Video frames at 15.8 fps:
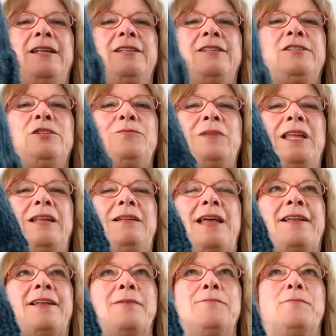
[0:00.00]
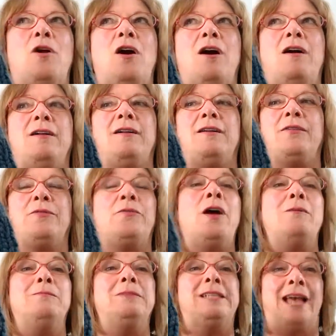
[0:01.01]
to be like a mock
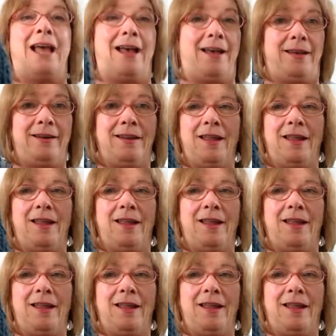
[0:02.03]
thrummed hat,